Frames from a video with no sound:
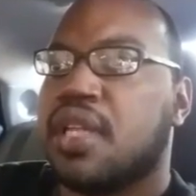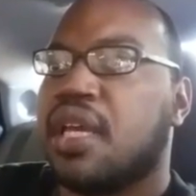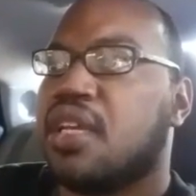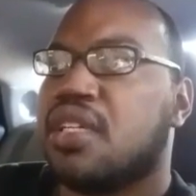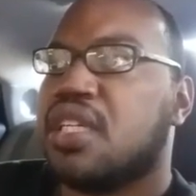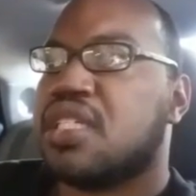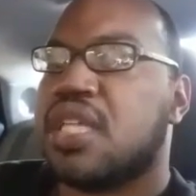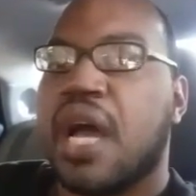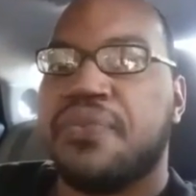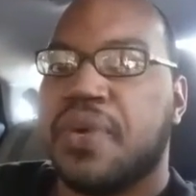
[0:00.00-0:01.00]
Like, it's
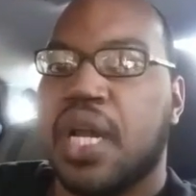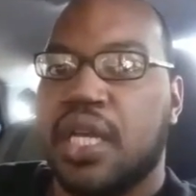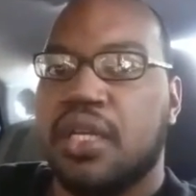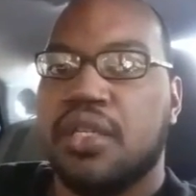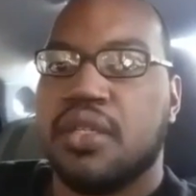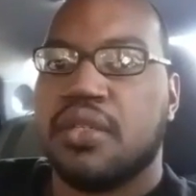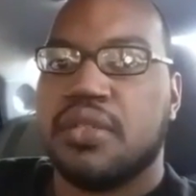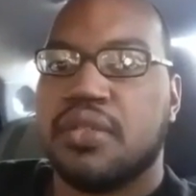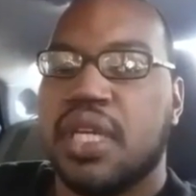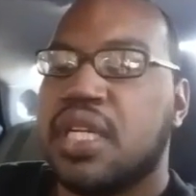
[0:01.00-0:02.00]
not funny.
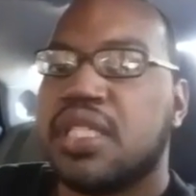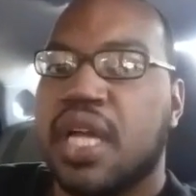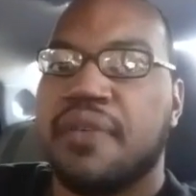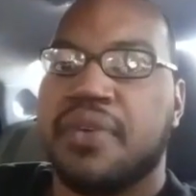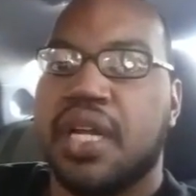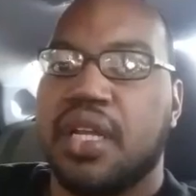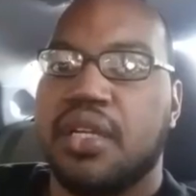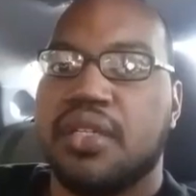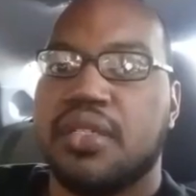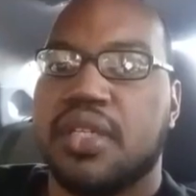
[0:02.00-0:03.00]
It is not
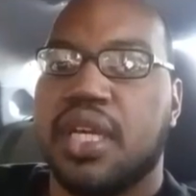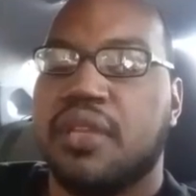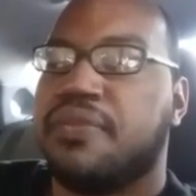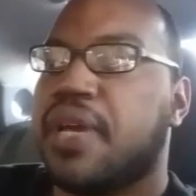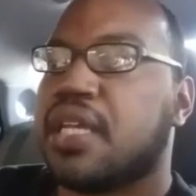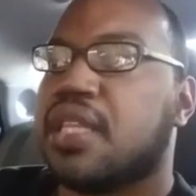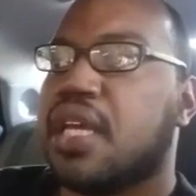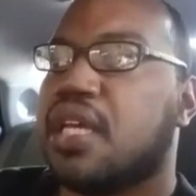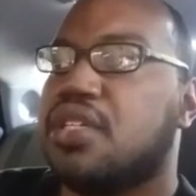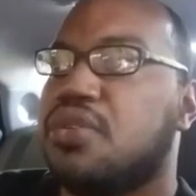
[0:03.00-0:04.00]
funny. And the fact
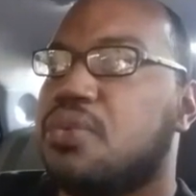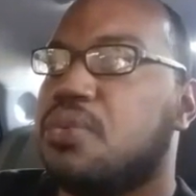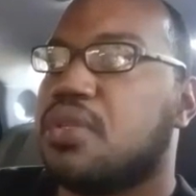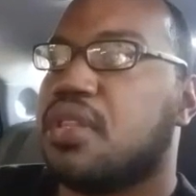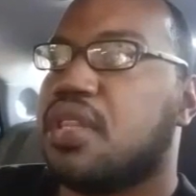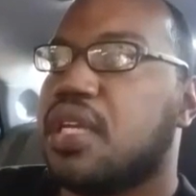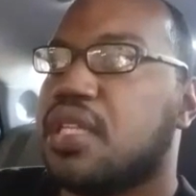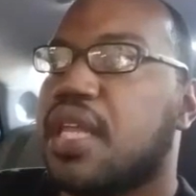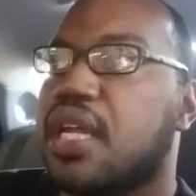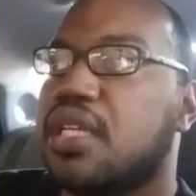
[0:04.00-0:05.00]
that you would
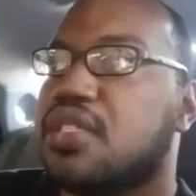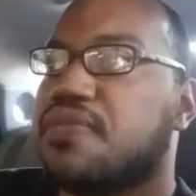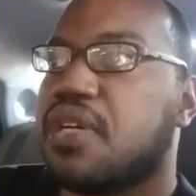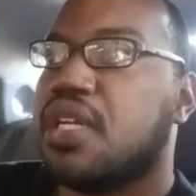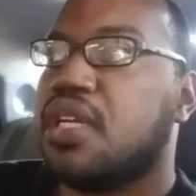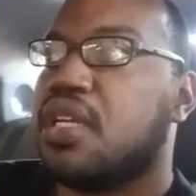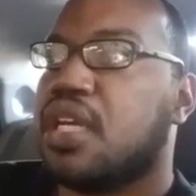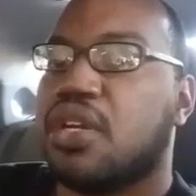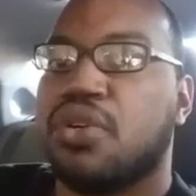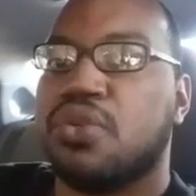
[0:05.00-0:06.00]
think that it's
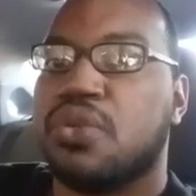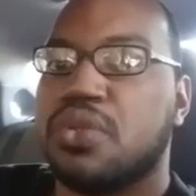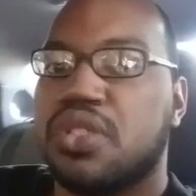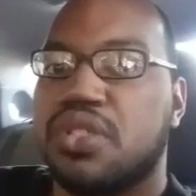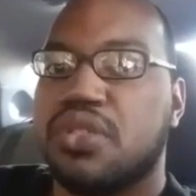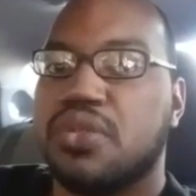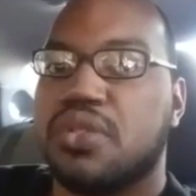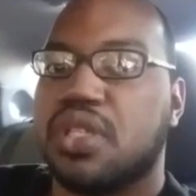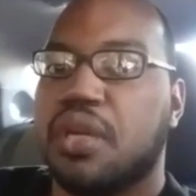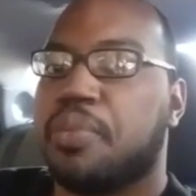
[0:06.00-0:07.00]
funny and cool to
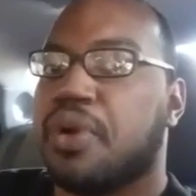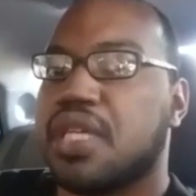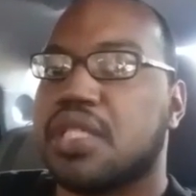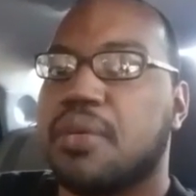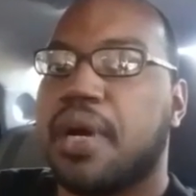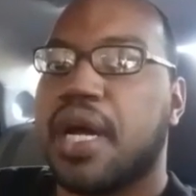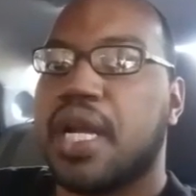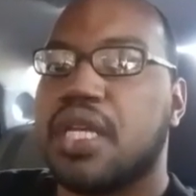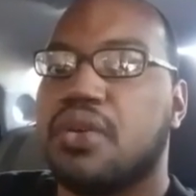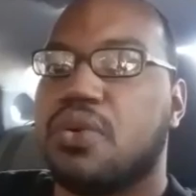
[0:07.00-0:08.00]
do to impress
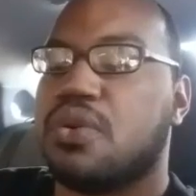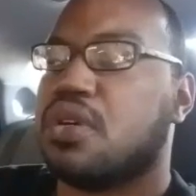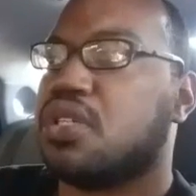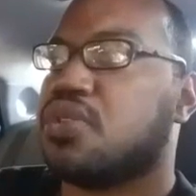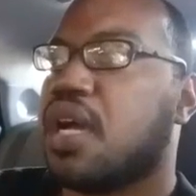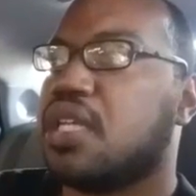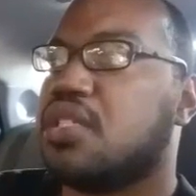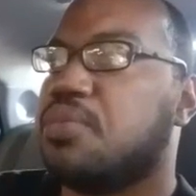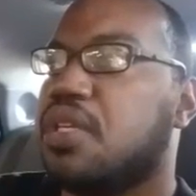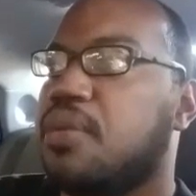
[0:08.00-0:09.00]
somebody or try
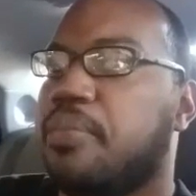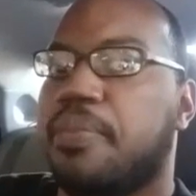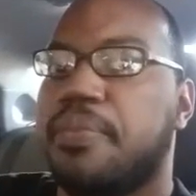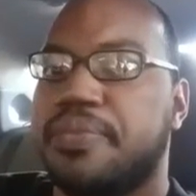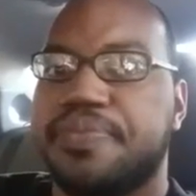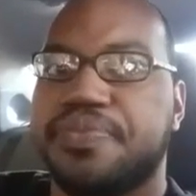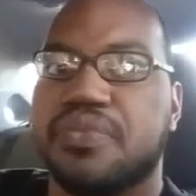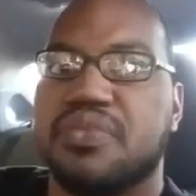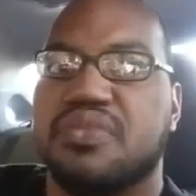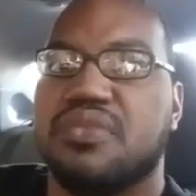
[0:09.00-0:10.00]
to be
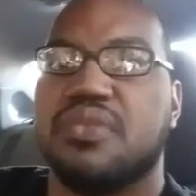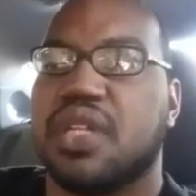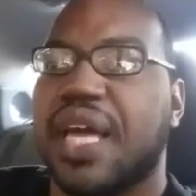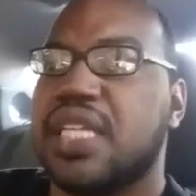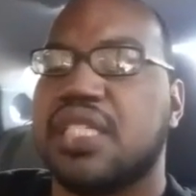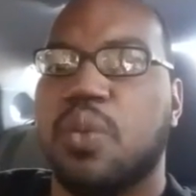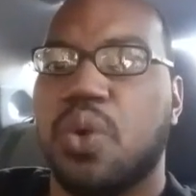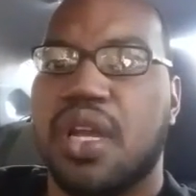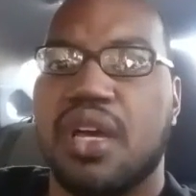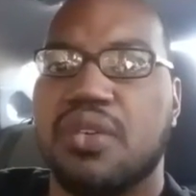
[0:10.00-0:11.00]
like
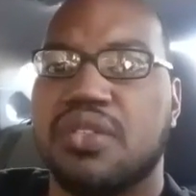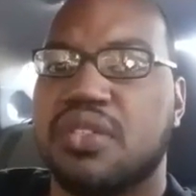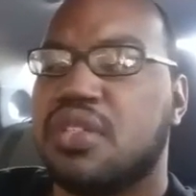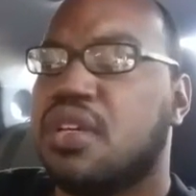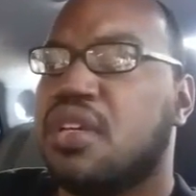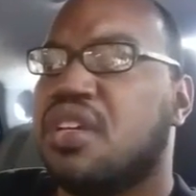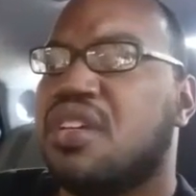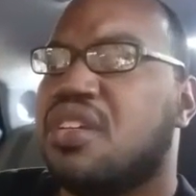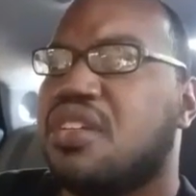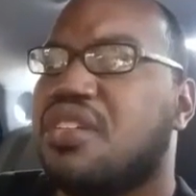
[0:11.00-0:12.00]
someone else,
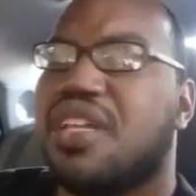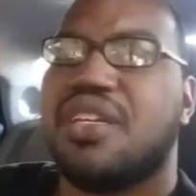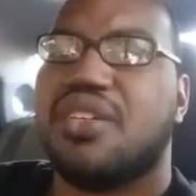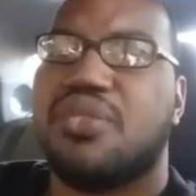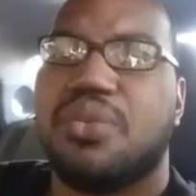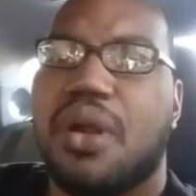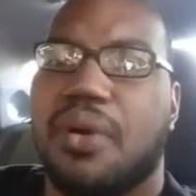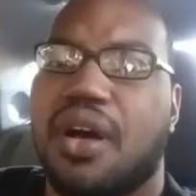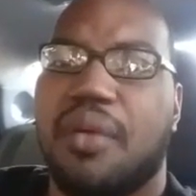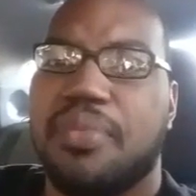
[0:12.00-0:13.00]
like,
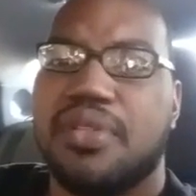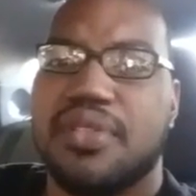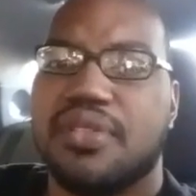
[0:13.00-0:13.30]
grow up.